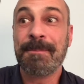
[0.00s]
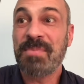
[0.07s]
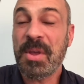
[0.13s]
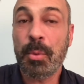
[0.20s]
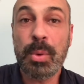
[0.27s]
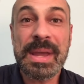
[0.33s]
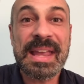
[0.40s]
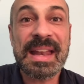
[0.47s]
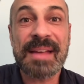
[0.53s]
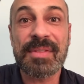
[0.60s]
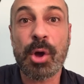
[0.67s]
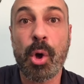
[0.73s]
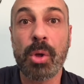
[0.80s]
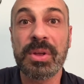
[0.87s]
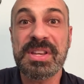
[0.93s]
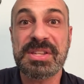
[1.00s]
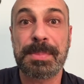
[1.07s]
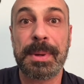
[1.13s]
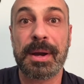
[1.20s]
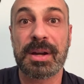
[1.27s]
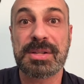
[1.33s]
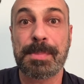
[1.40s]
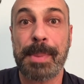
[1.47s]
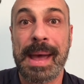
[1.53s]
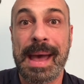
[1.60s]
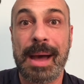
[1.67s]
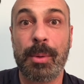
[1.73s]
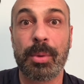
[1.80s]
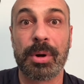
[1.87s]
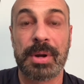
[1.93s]
and we can have the Holy Spirit's
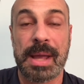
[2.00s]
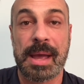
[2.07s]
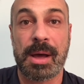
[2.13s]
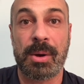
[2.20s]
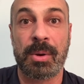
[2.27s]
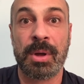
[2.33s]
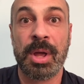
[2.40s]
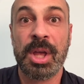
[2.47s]
power now